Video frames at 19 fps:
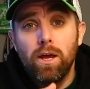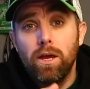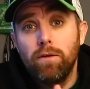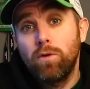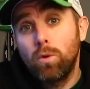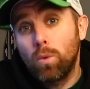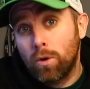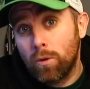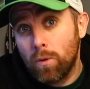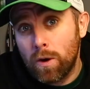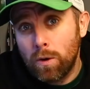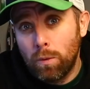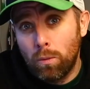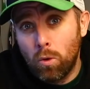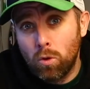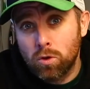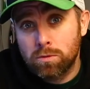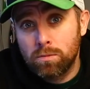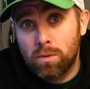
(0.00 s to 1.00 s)
If you want to add a
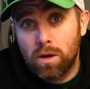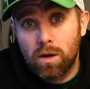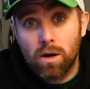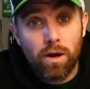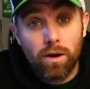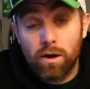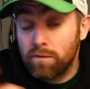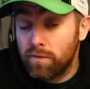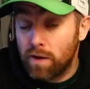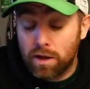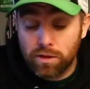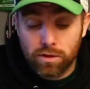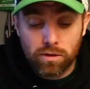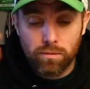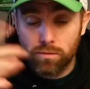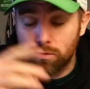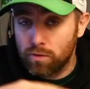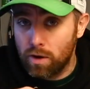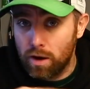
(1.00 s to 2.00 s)
watermark, and I've had
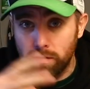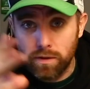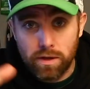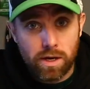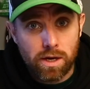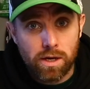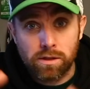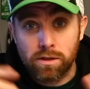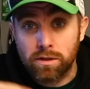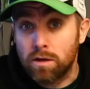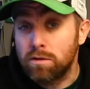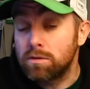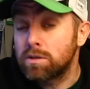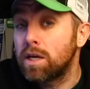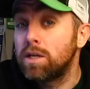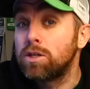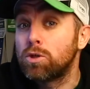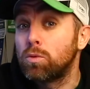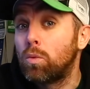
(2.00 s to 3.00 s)
them throughout the years, I don't
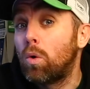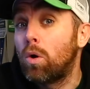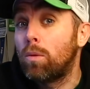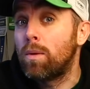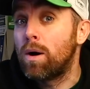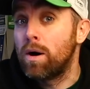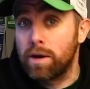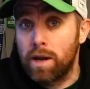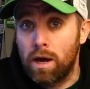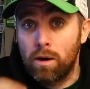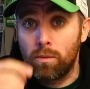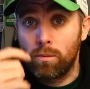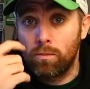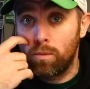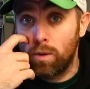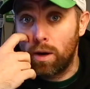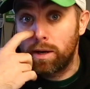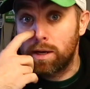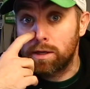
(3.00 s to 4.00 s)
tend to watermark
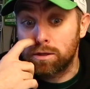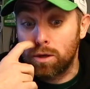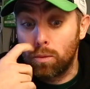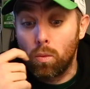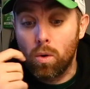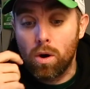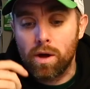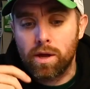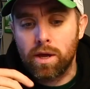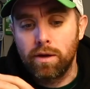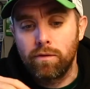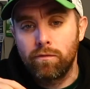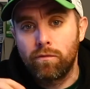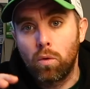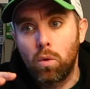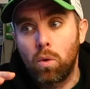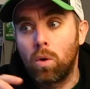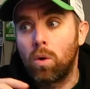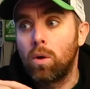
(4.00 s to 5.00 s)
now unless I'm working
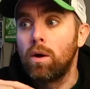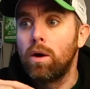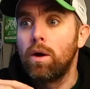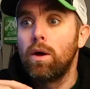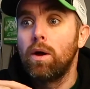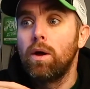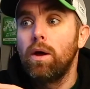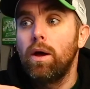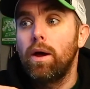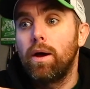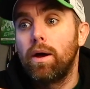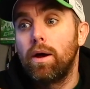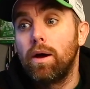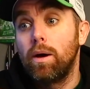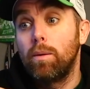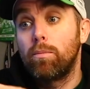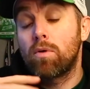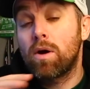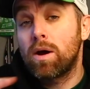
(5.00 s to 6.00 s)
for
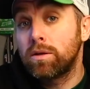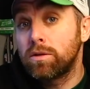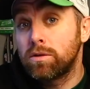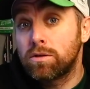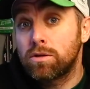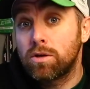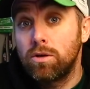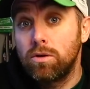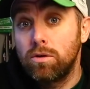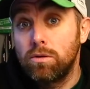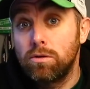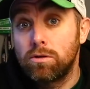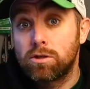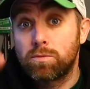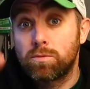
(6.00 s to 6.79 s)
uh, brands who